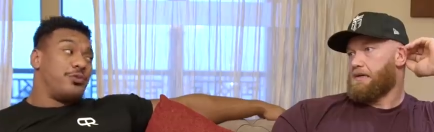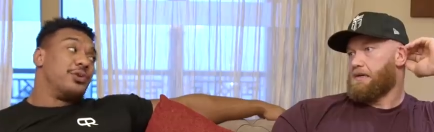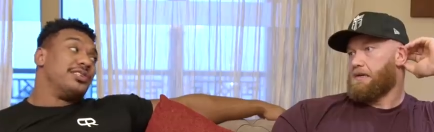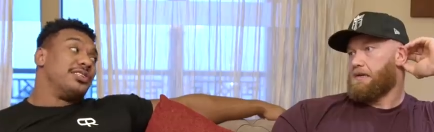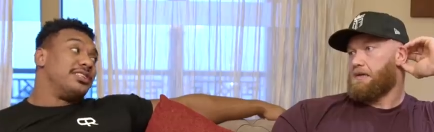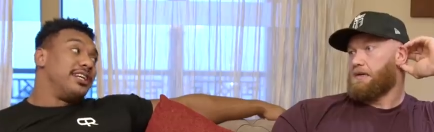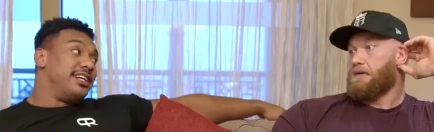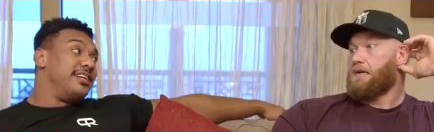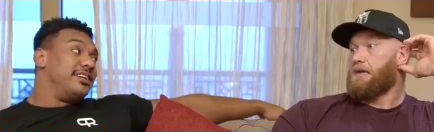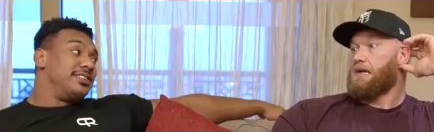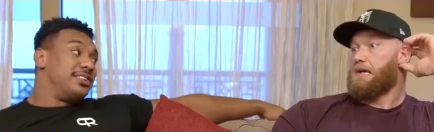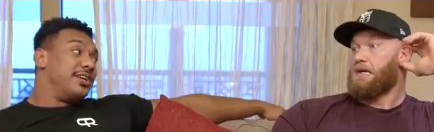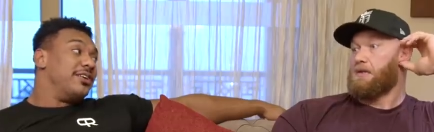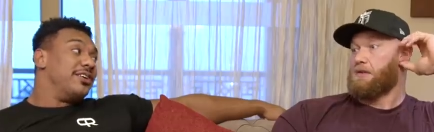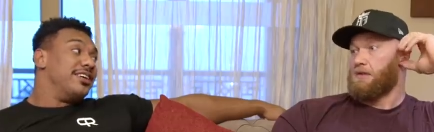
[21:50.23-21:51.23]
Speaker 1: Forces, I hear.
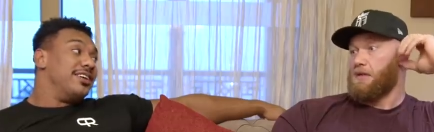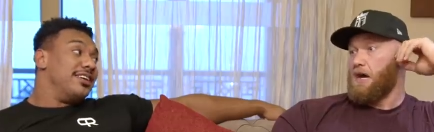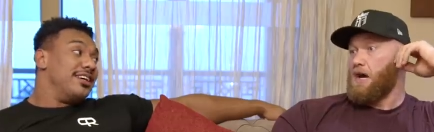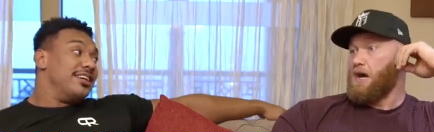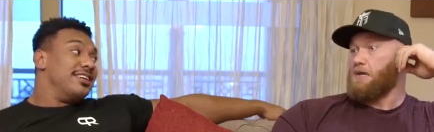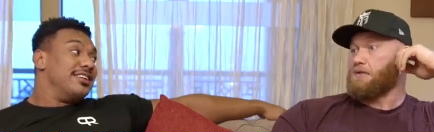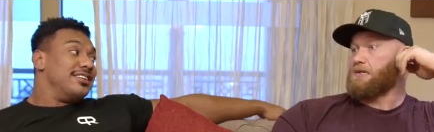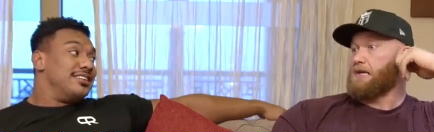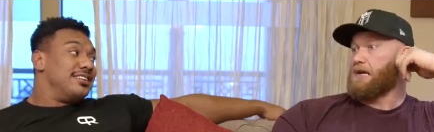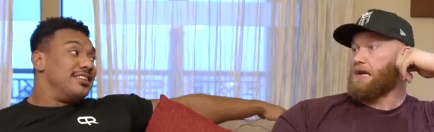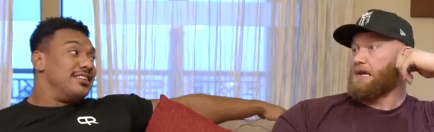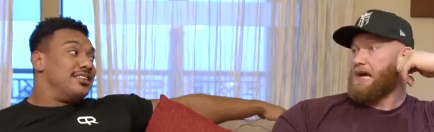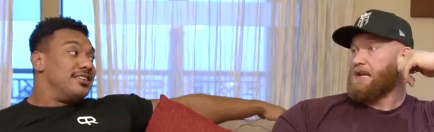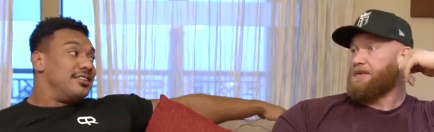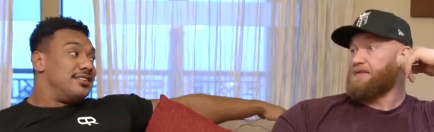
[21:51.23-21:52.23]
So. He
Speaker 2: does, and a
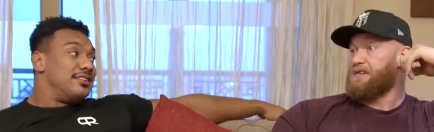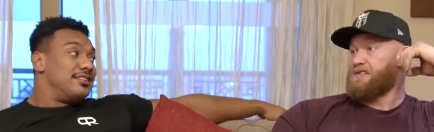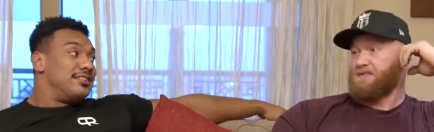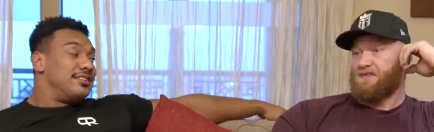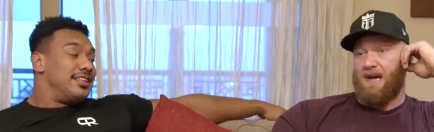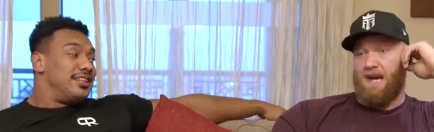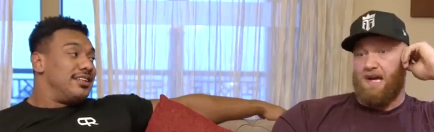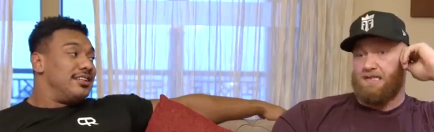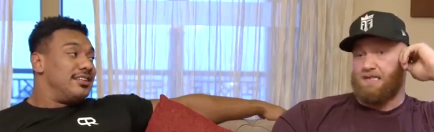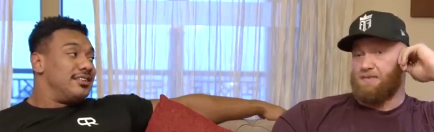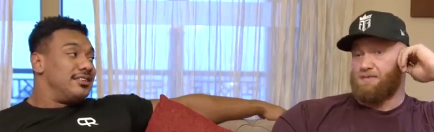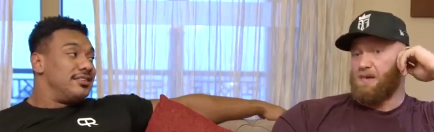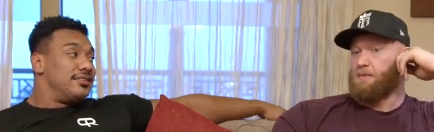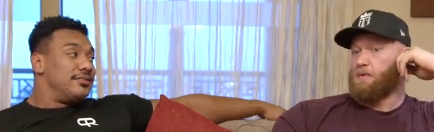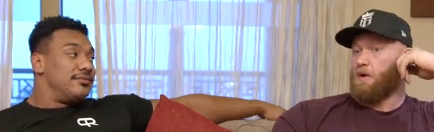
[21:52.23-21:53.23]
lot of his fans
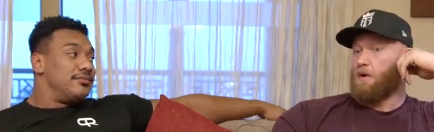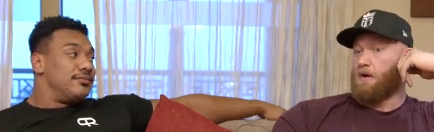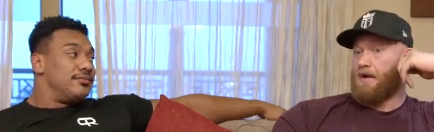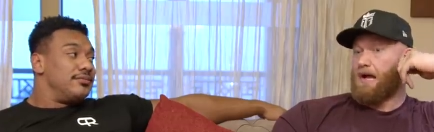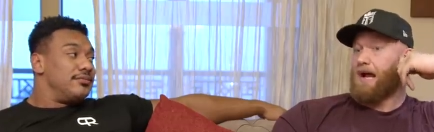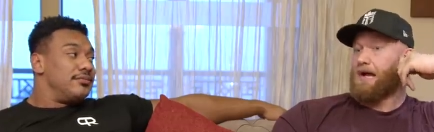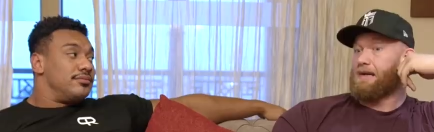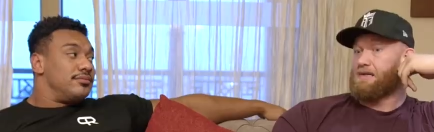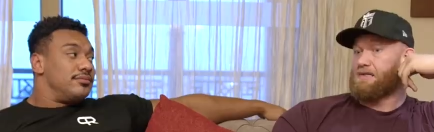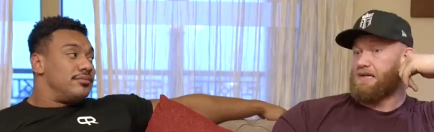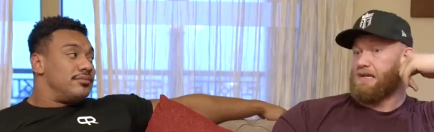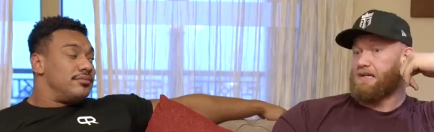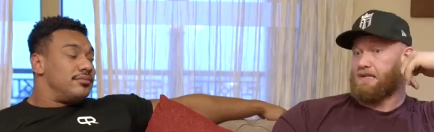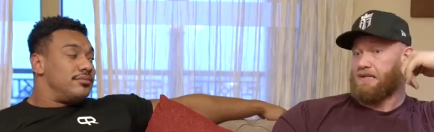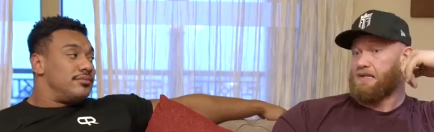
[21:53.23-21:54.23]
and people online are
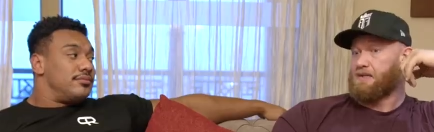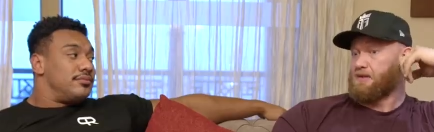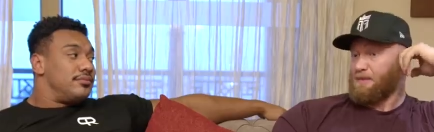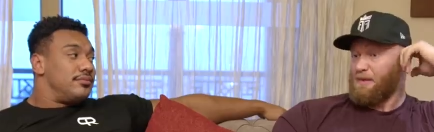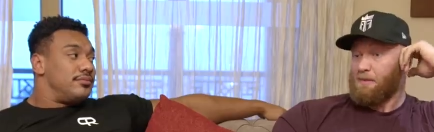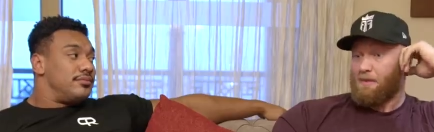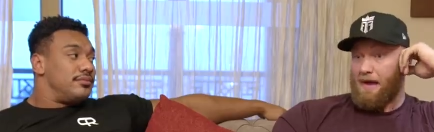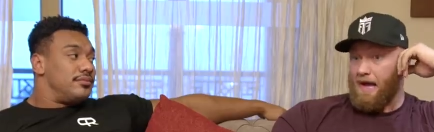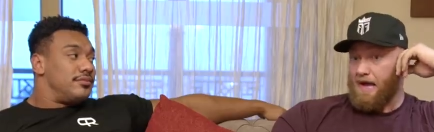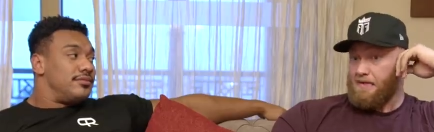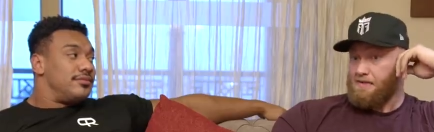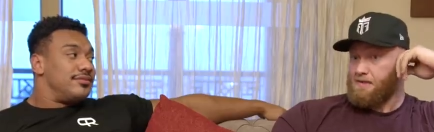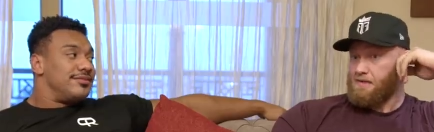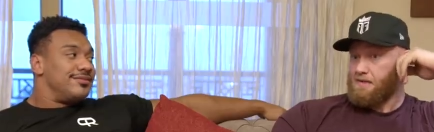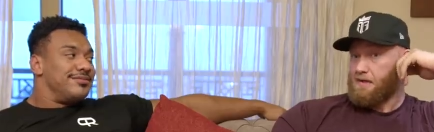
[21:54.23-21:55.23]
saying that he's going to beat my
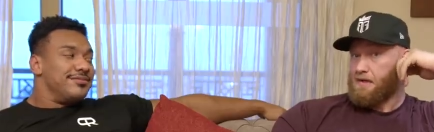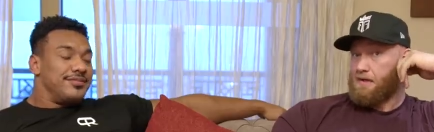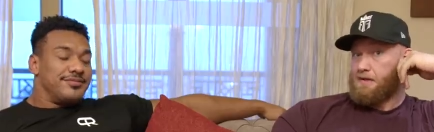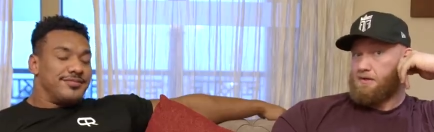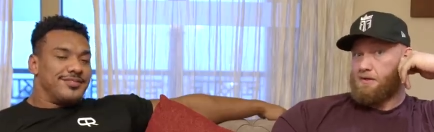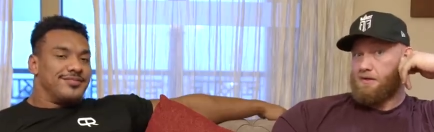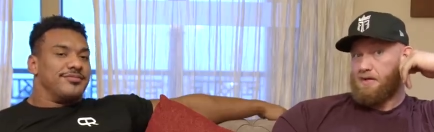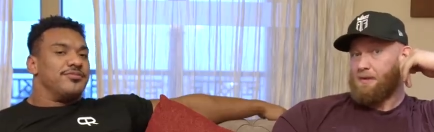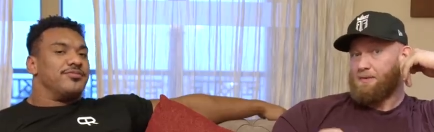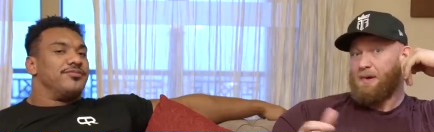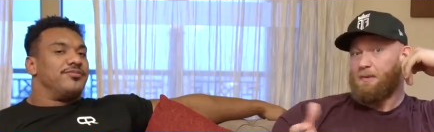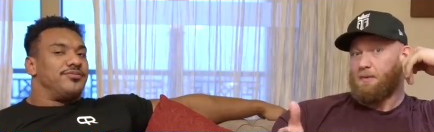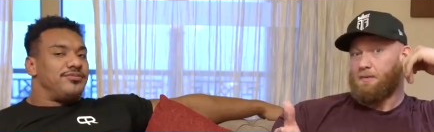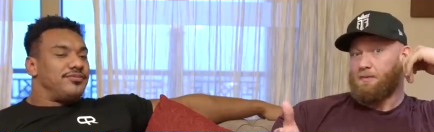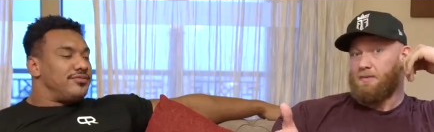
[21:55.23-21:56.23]
ass. So there are
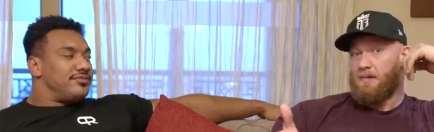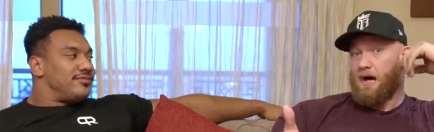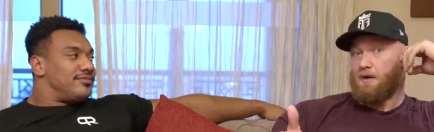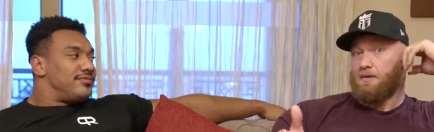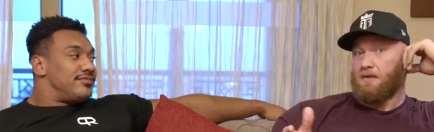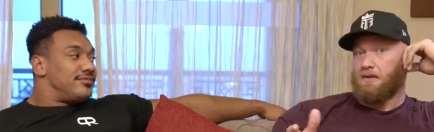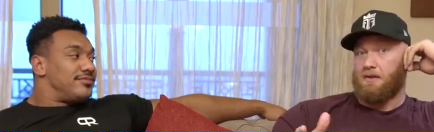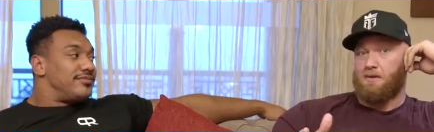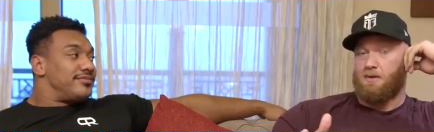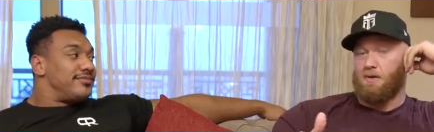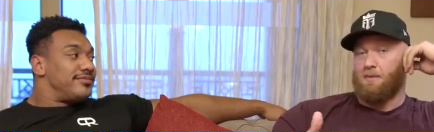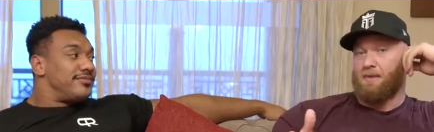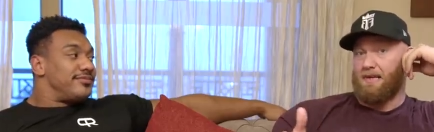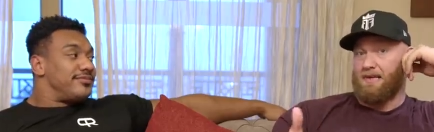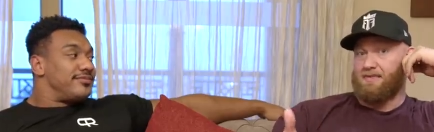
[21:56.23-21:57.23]
people out there that
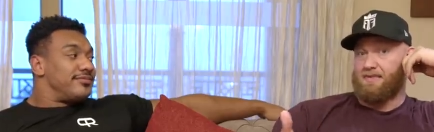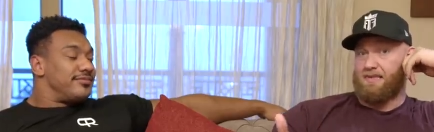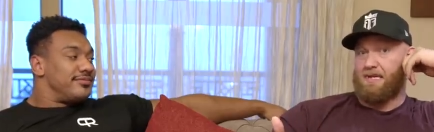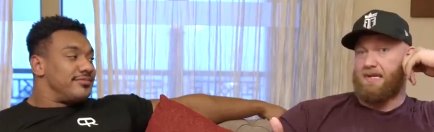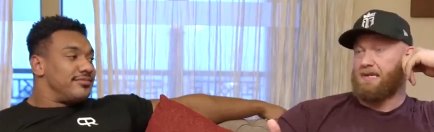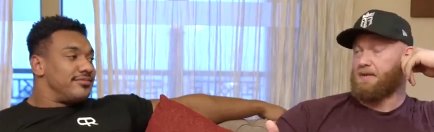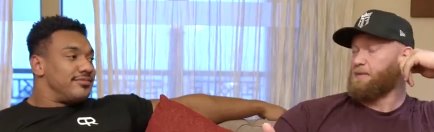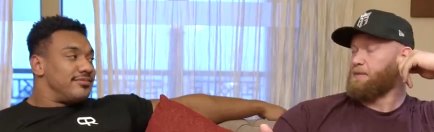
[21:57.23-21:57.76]
truly believes that he can